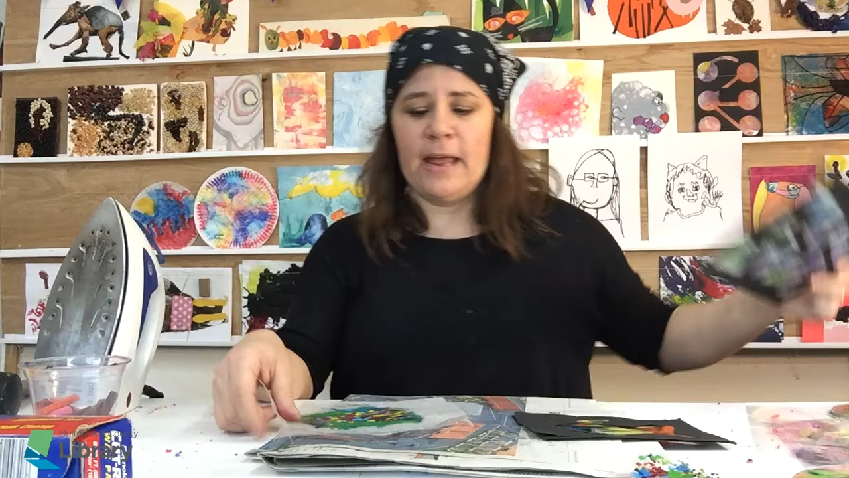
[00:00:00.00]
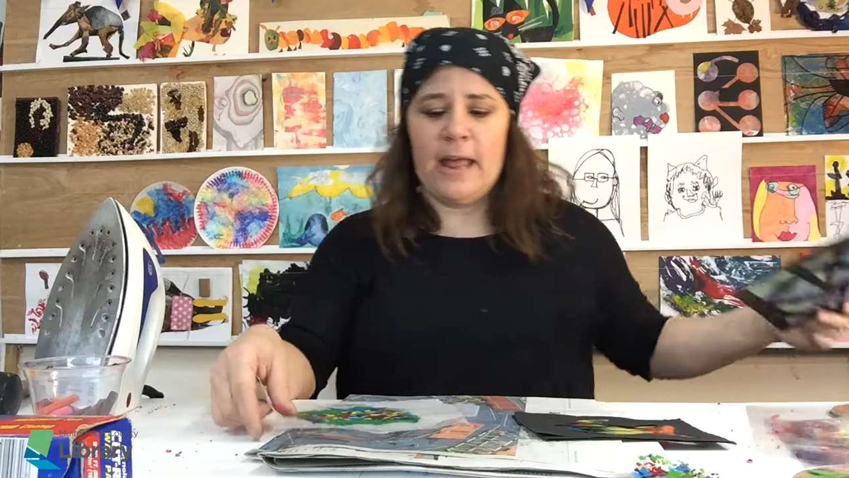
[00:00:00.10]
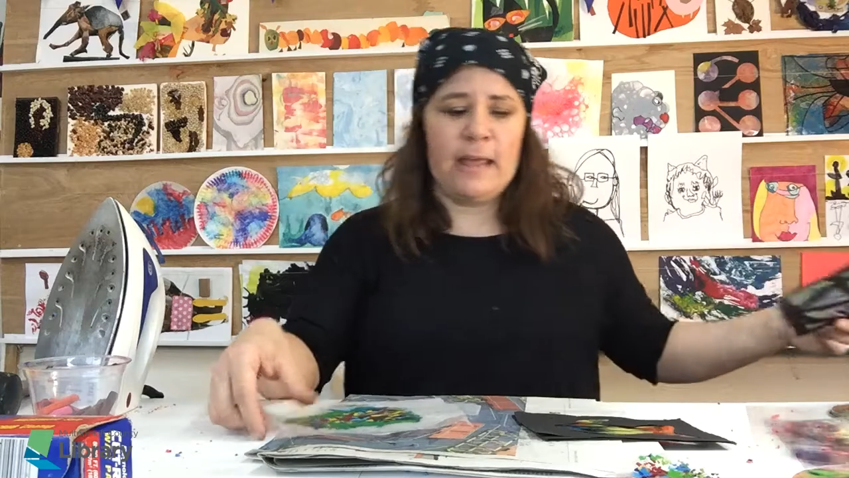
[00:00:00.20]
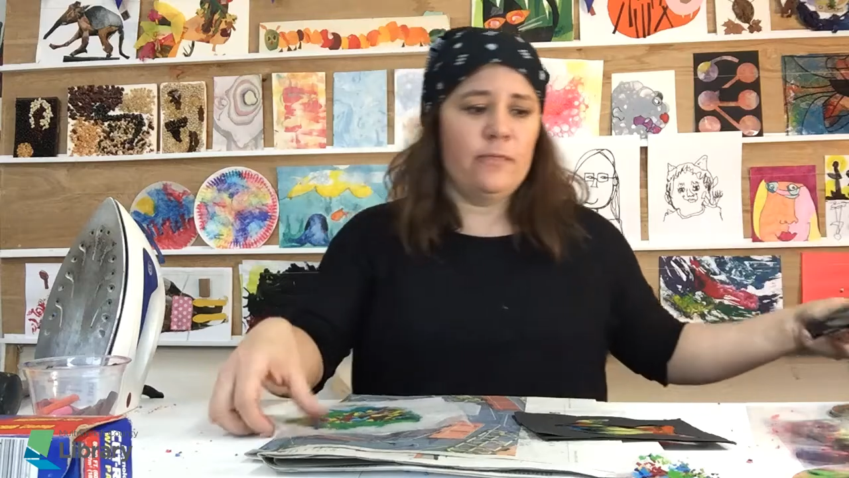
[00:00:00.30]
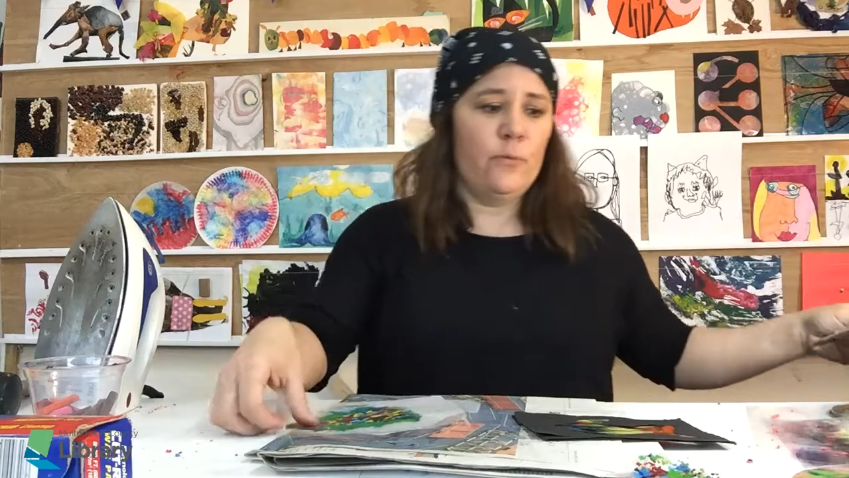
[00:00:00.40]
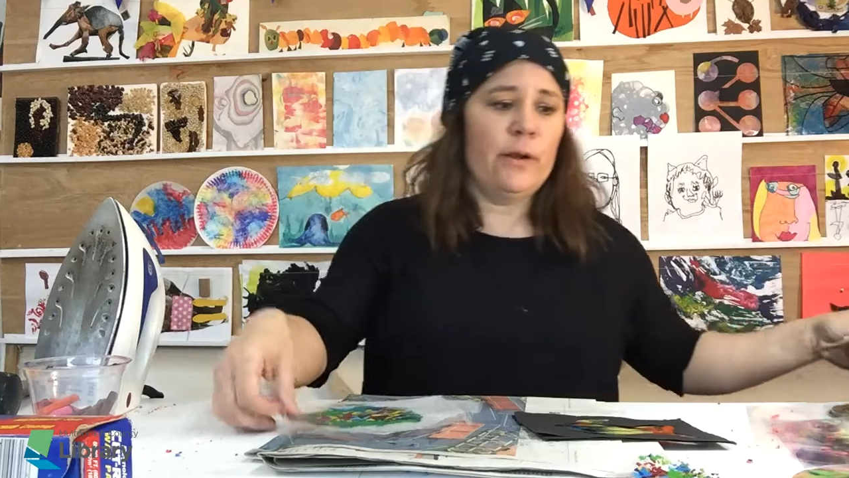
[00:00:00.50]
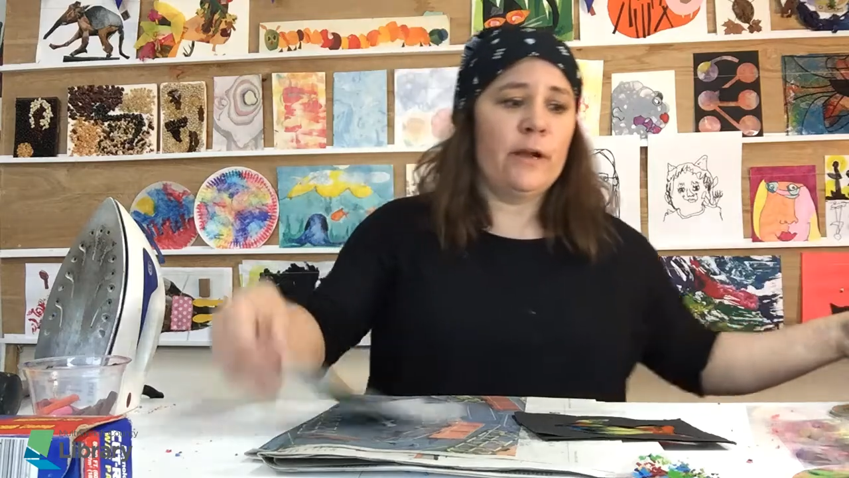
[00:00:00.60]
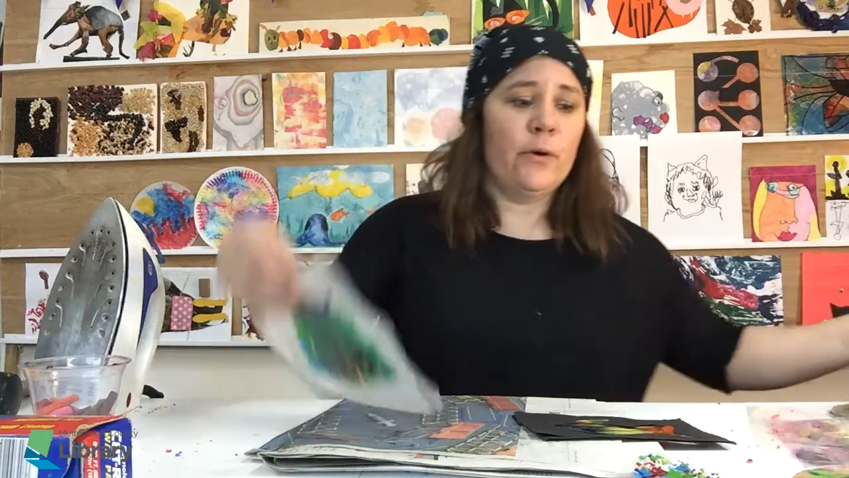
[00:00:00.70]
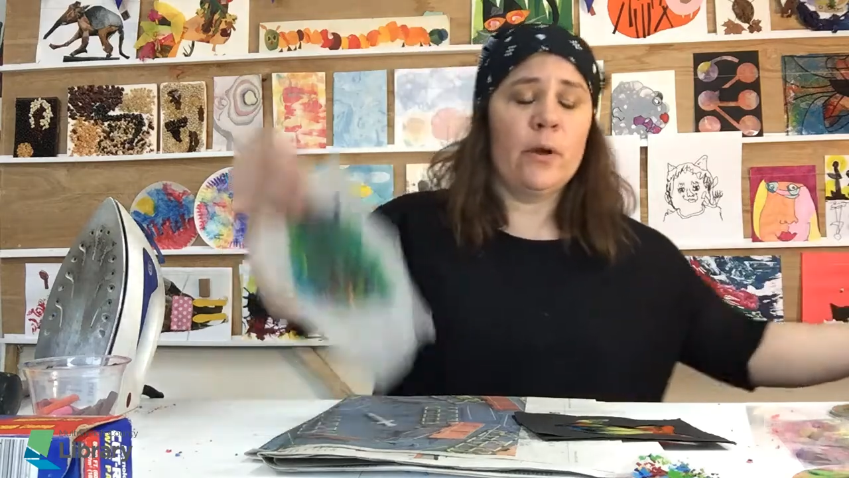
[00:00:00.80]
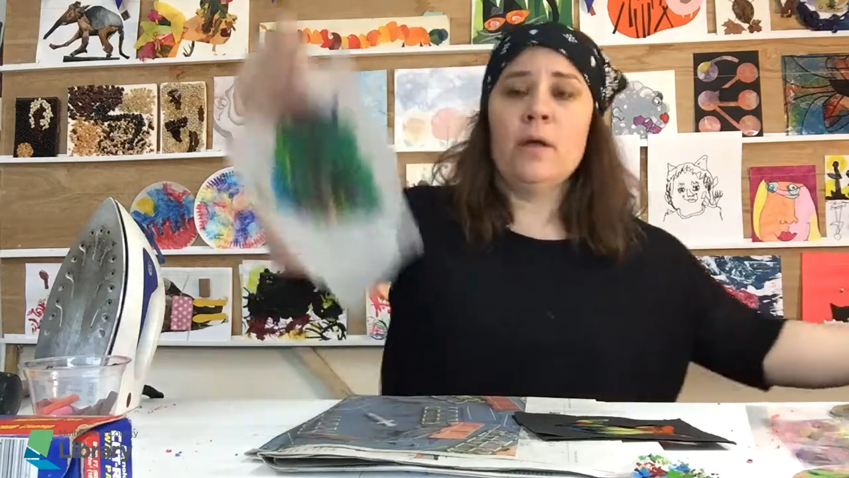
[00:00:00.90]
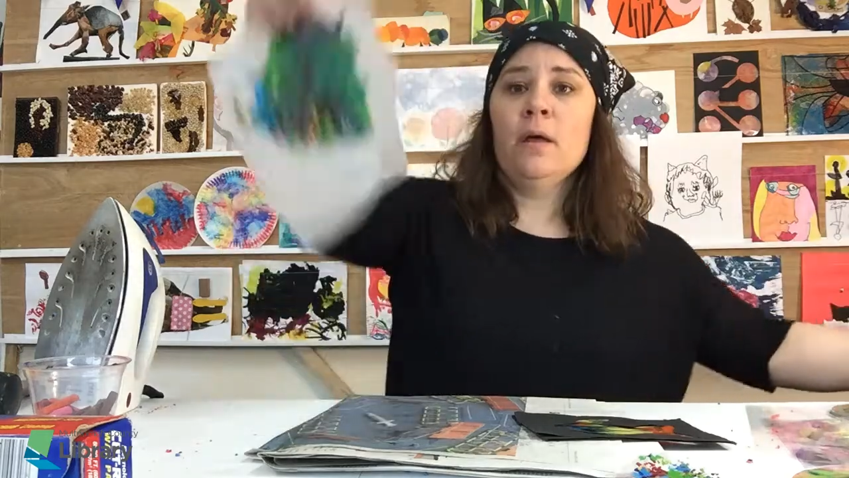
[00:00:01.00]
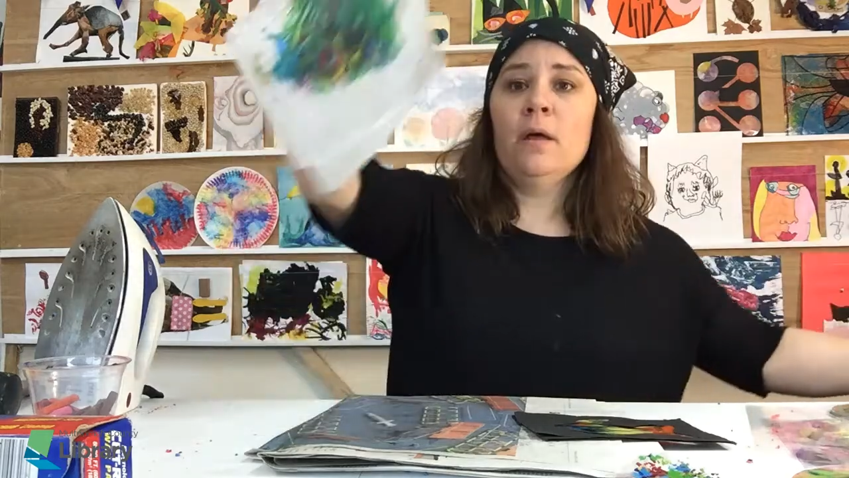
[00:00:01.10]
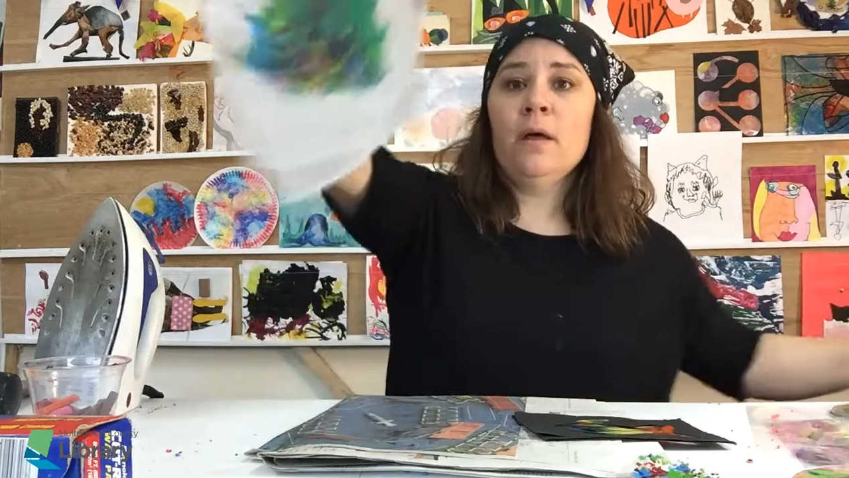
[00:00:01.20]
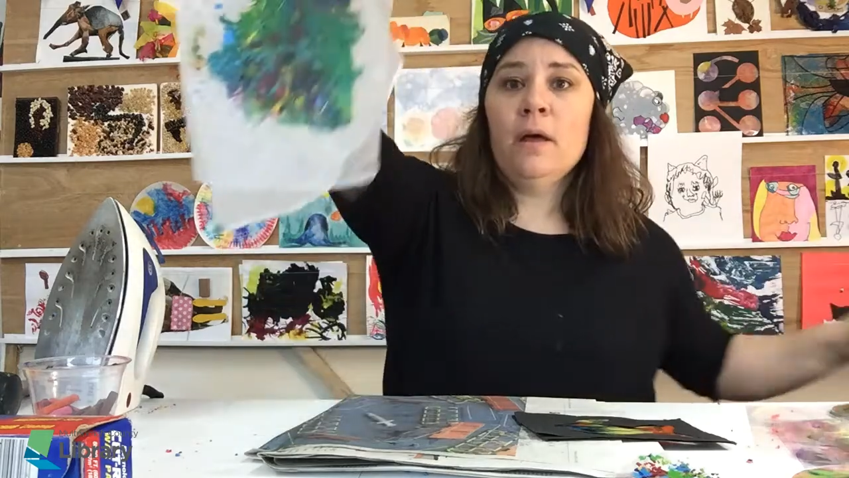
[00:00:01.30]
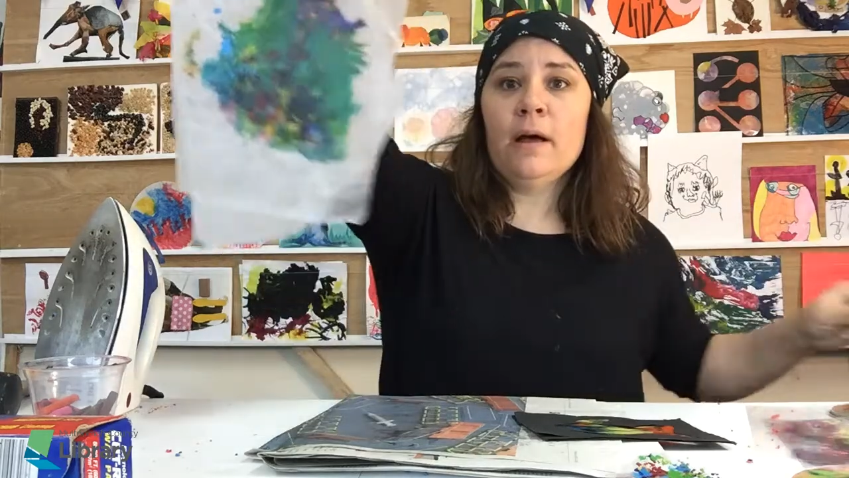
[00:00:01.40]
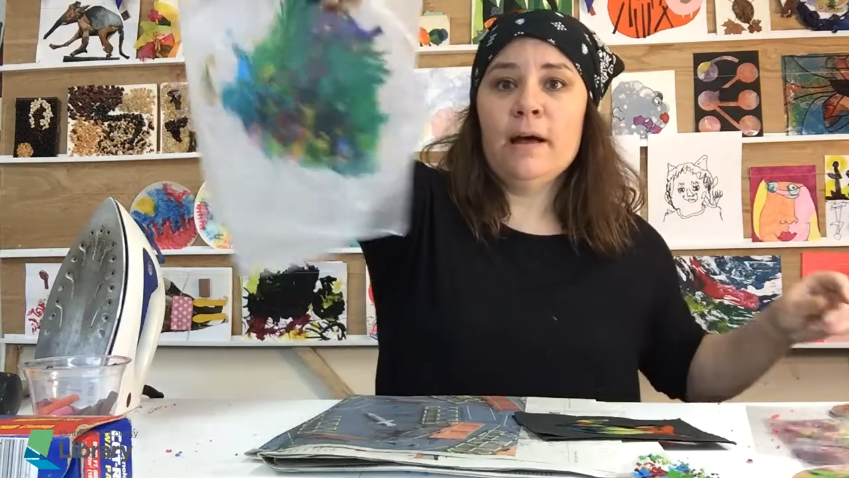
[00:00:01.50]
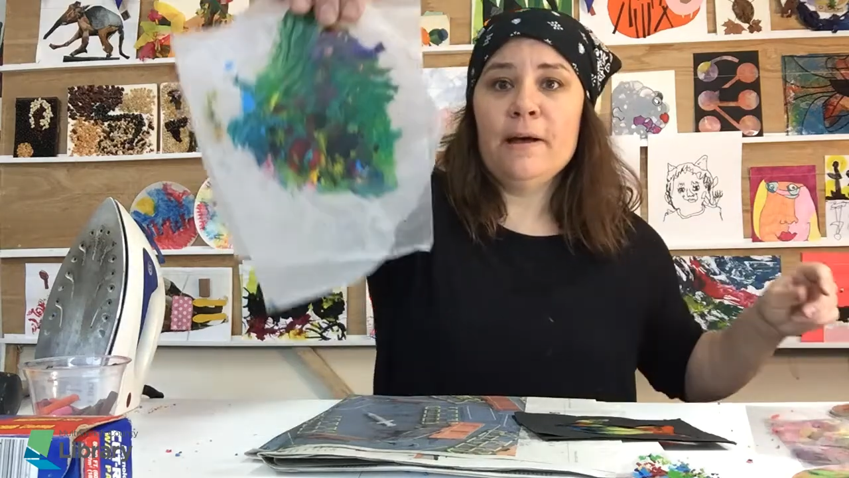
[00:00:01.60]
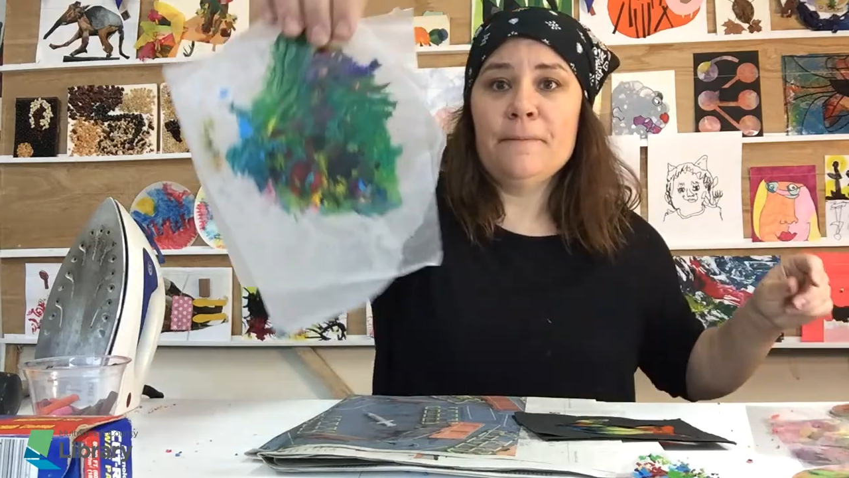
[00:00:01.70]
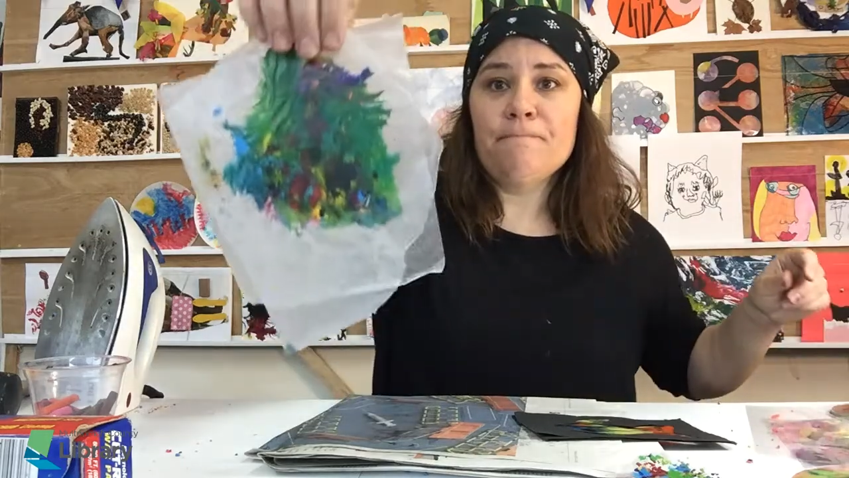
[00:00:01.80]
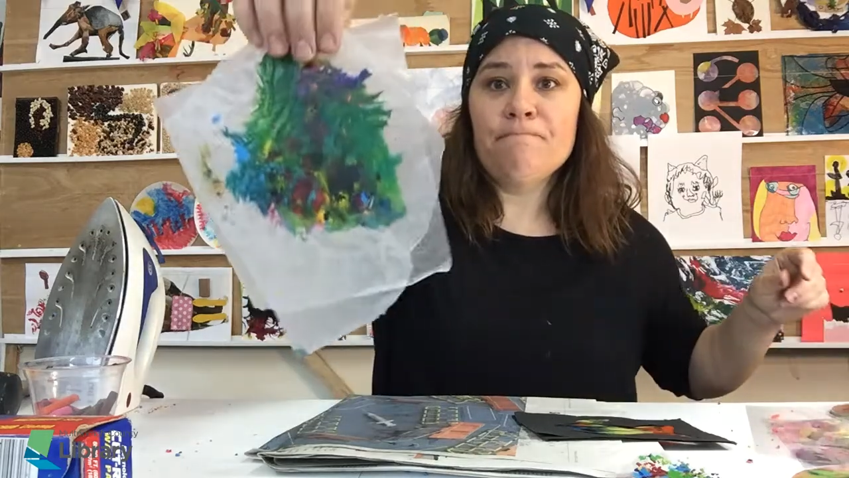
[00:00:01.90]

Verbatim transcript: in the window. Um,